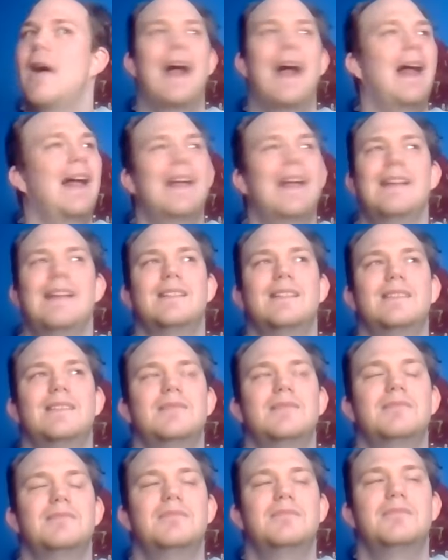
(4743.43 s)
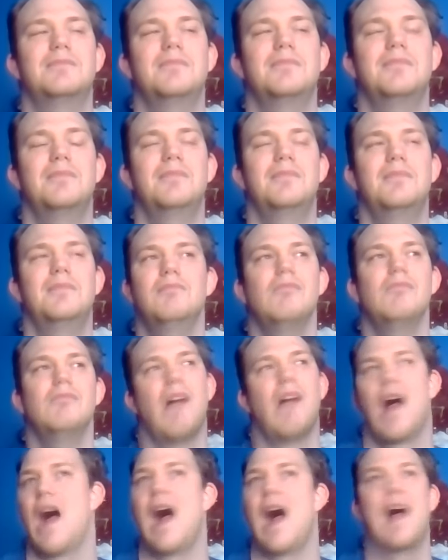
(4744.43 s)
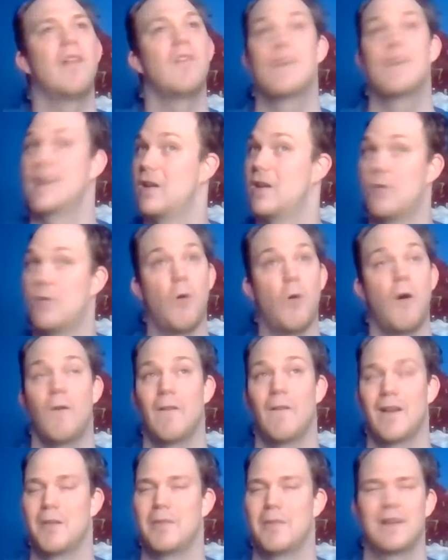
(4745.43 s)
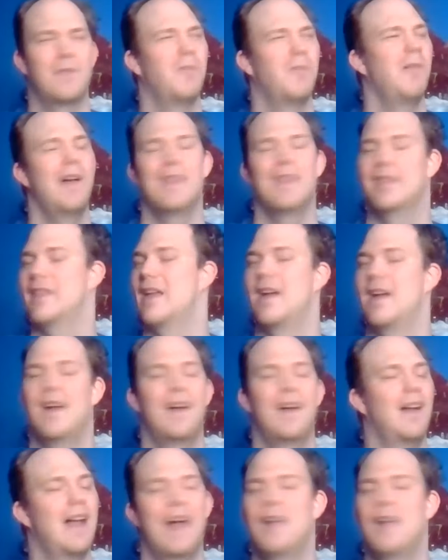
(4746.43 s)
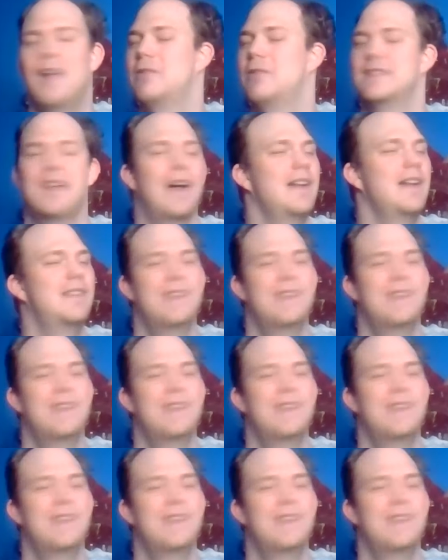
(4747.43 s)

And I look at it all and I'm like, what the heck was I